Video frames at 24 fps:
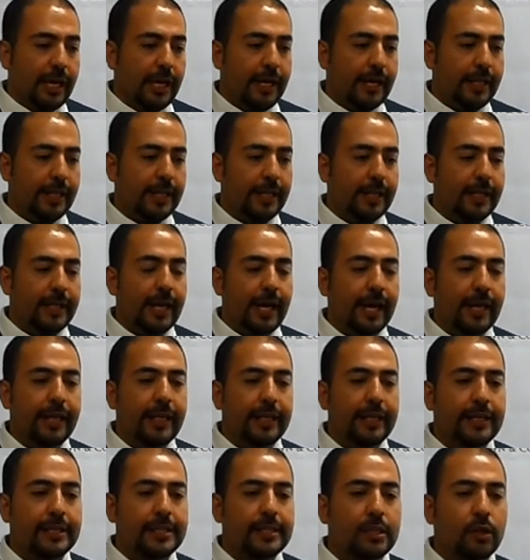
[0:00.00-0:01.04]
and that
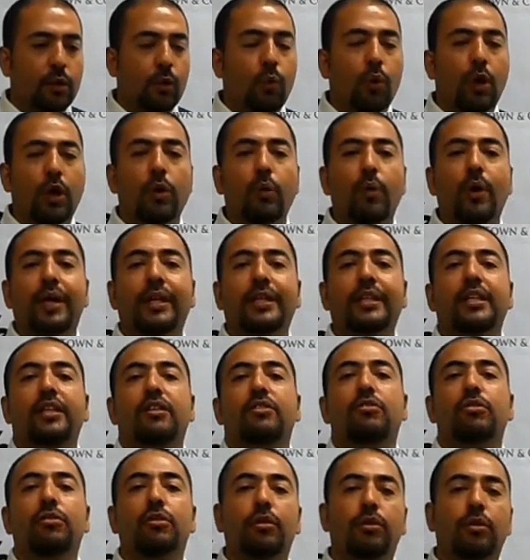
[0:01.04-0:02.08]
is, what do I
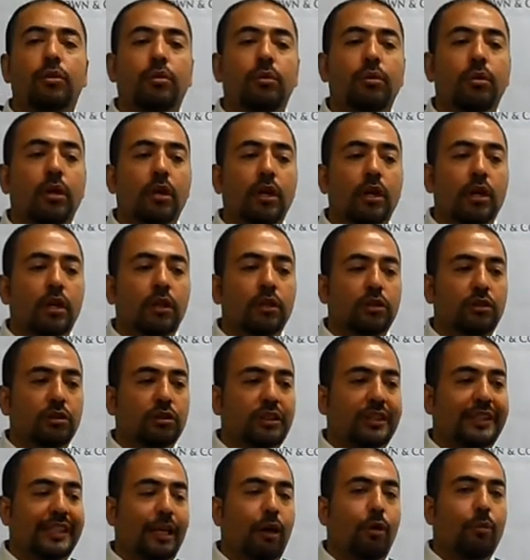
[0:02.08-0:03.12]
need to do to
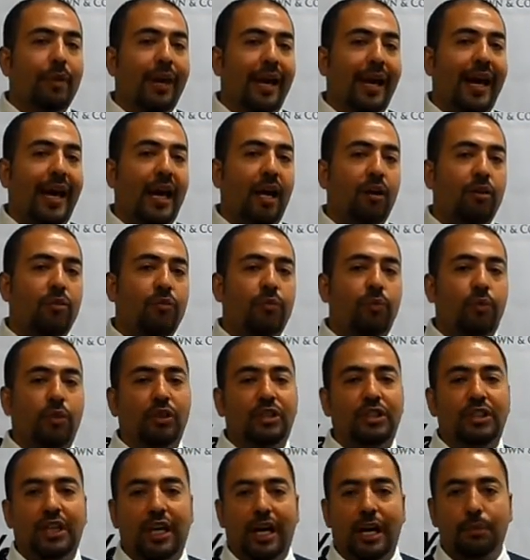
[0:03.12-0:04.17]
sell my house for
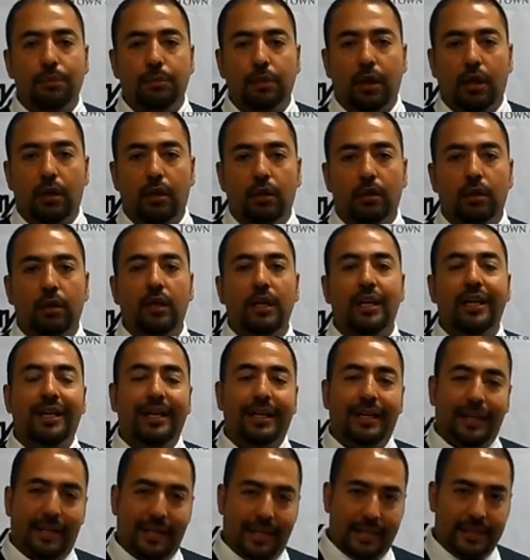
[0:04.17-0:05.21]
top dollar
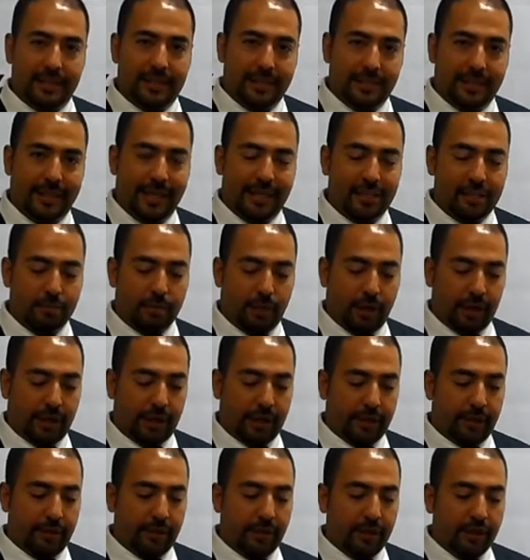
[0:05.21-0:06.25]
in today's
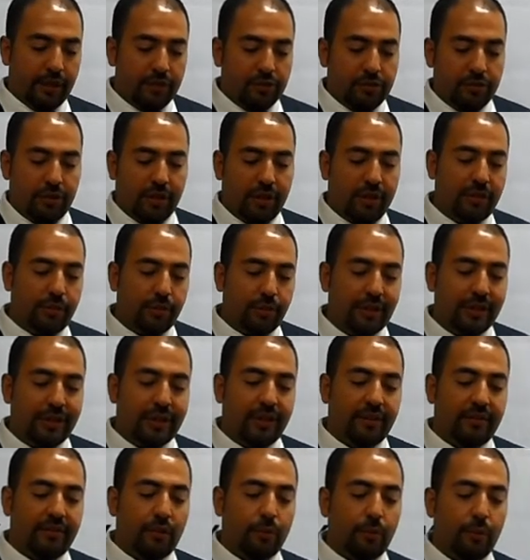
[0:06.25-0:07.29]
market? So the three
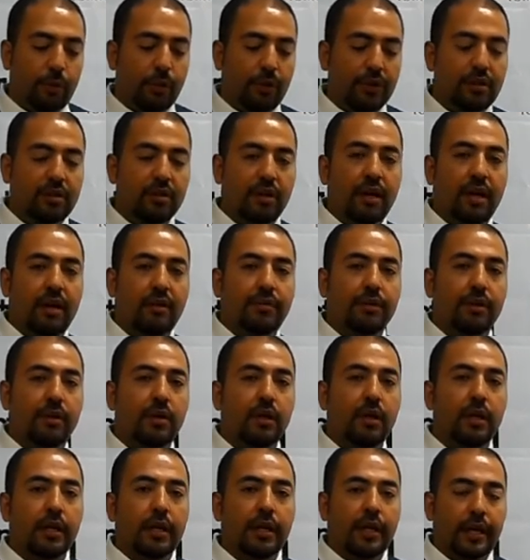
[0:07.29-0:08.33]
things that we want to
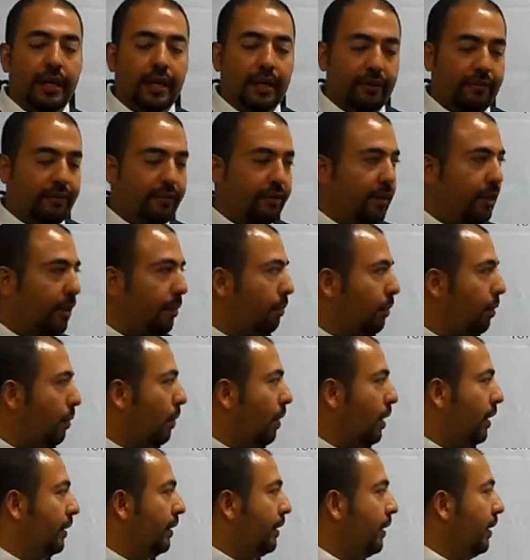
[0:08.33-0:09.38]
cover is number
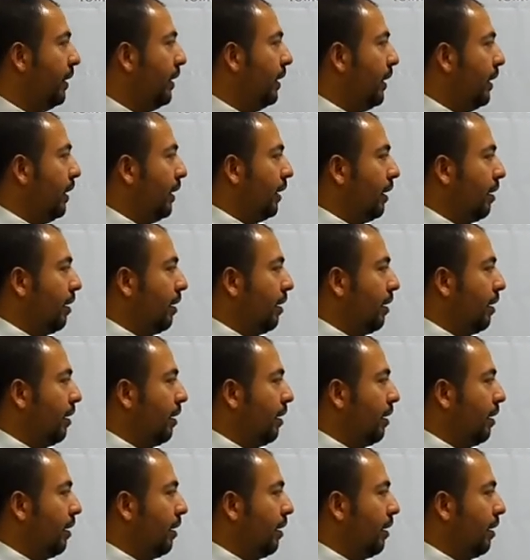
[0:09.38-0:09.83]
one,